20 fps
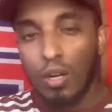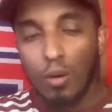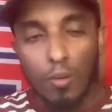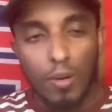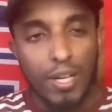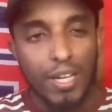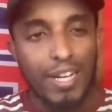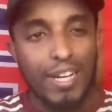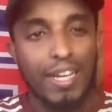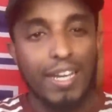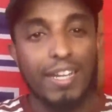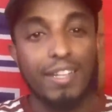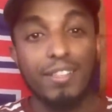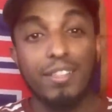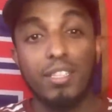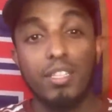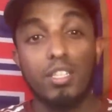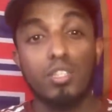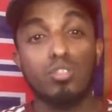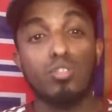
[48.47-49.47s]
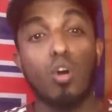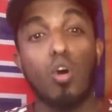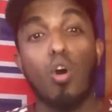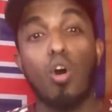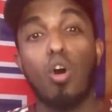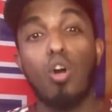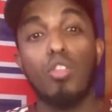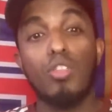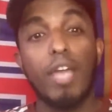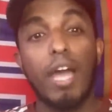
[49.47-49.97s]
We're going to get into this
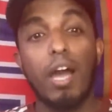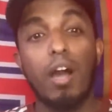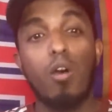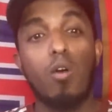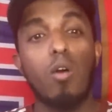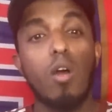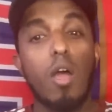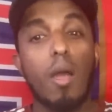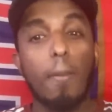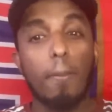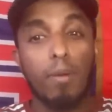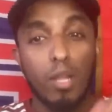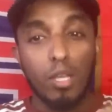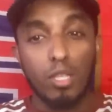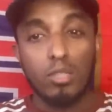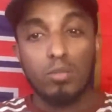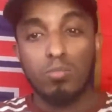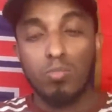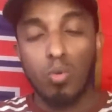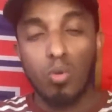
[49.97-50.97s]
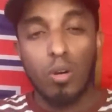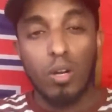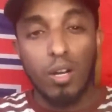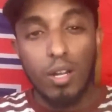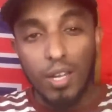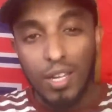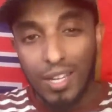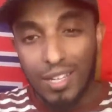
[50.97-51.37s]
all now, plus more.